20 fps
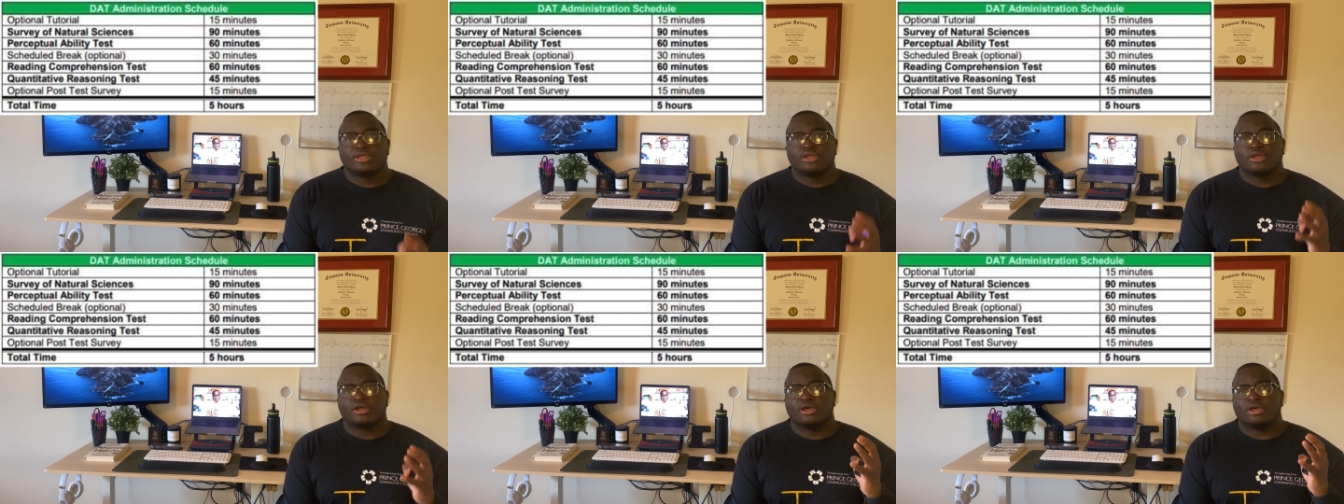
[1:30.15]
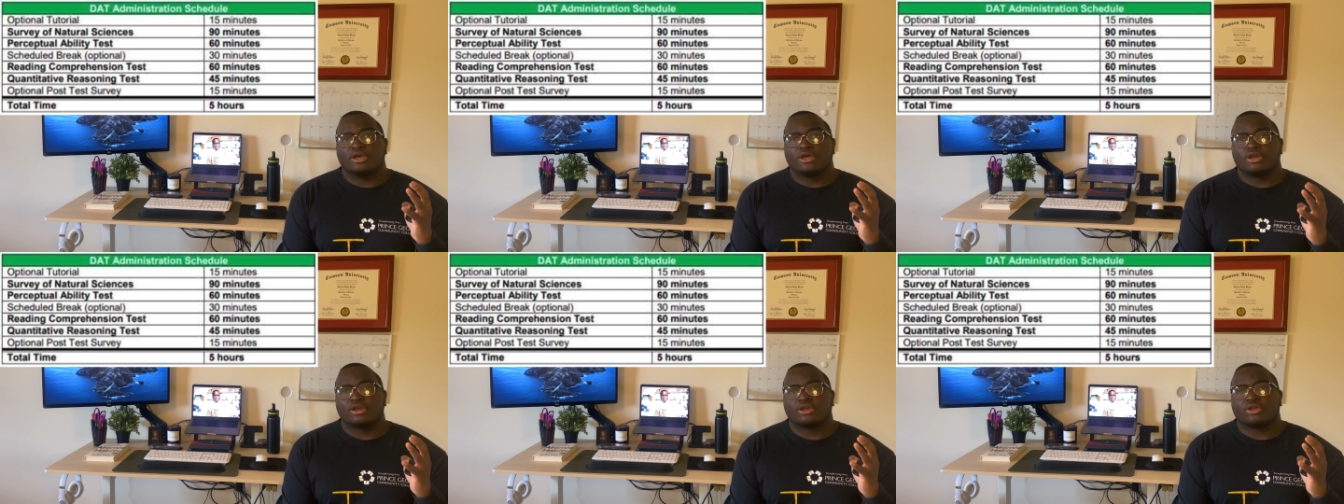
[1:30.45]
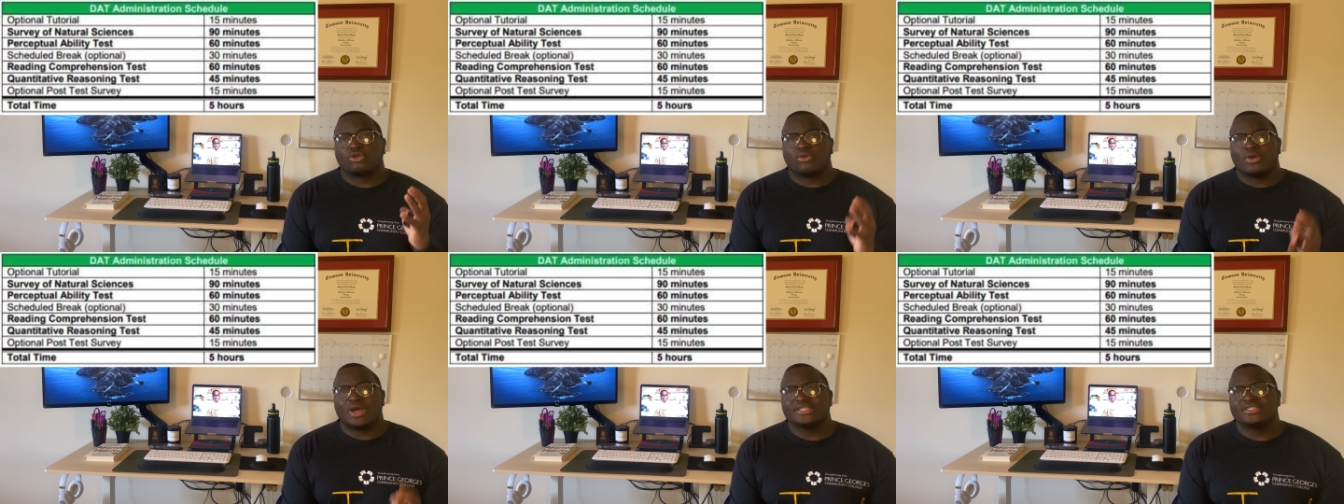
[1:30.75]
uh,
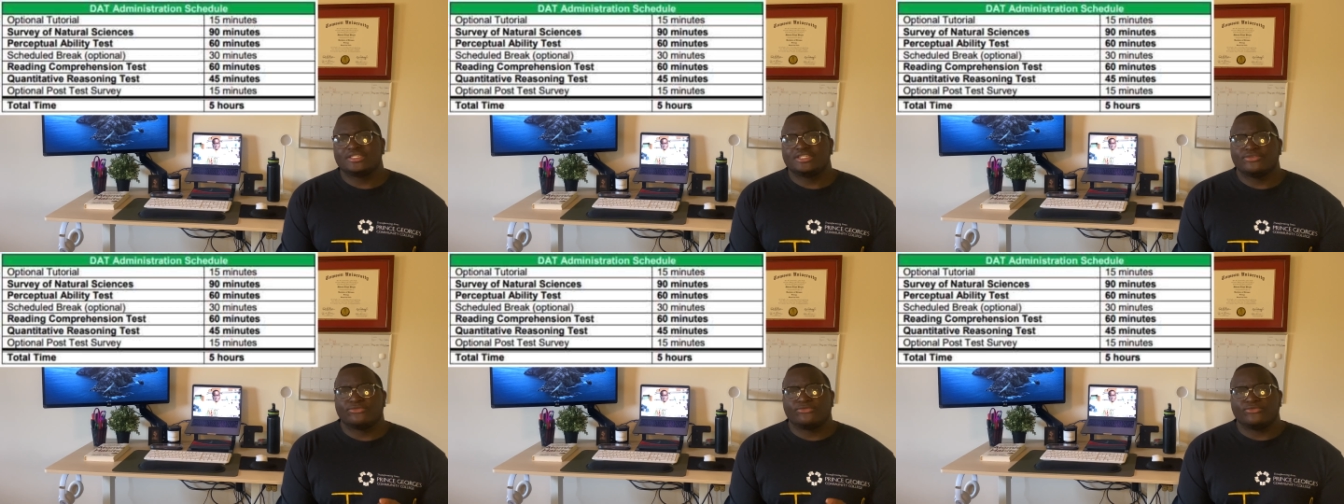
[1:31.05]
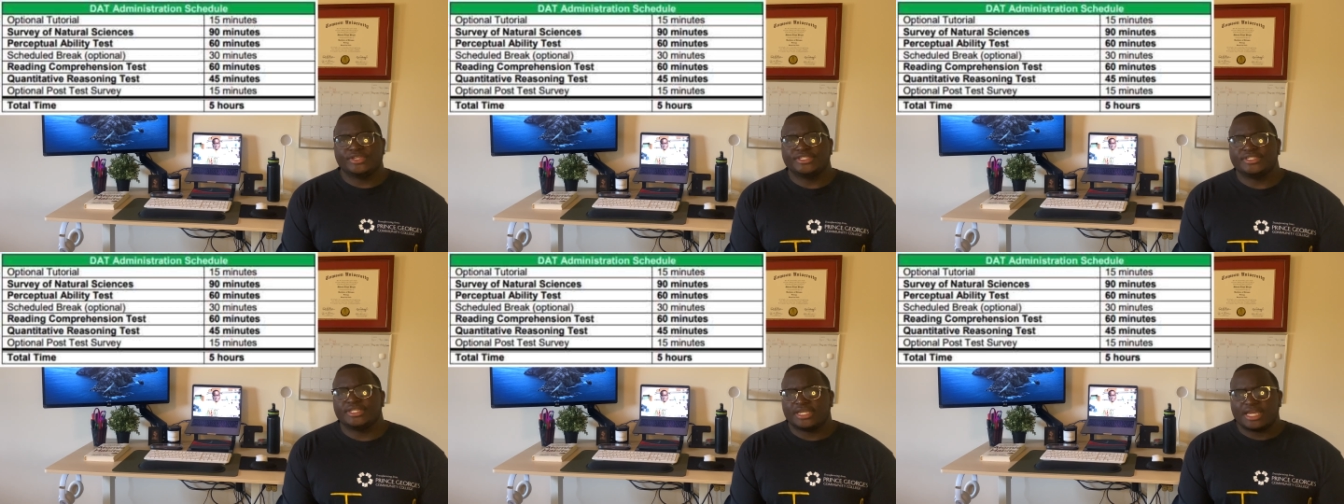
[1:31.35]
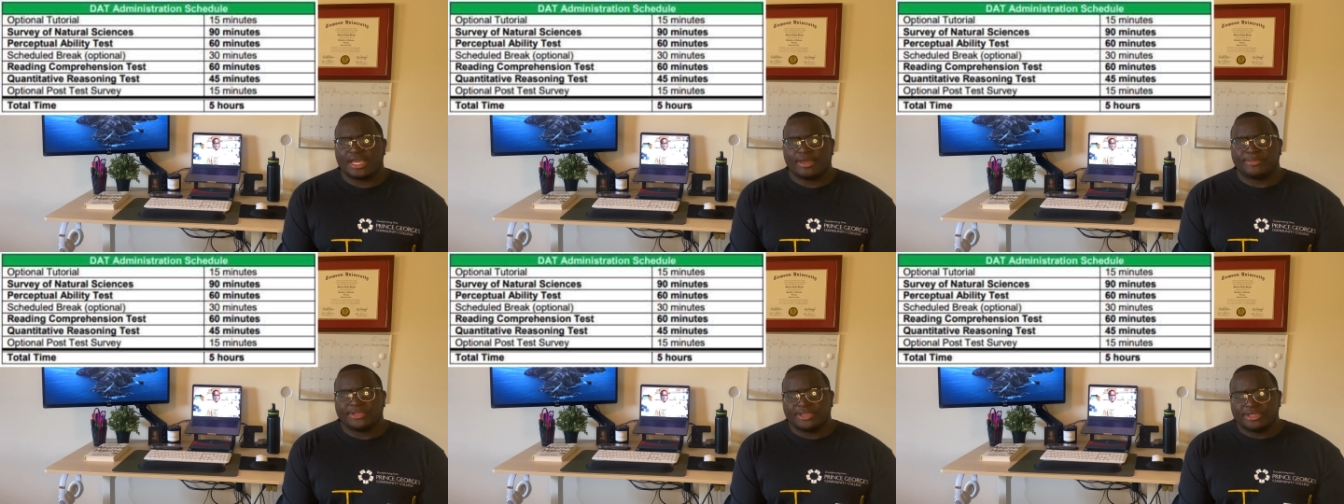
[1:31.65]
quantitative reasoning,
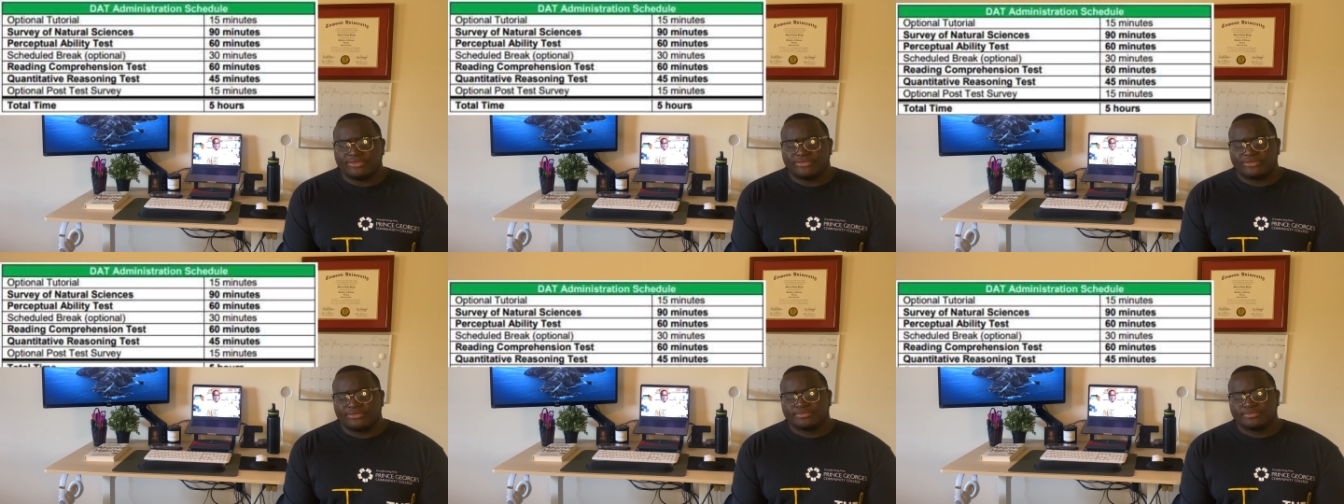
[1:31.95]
I believe.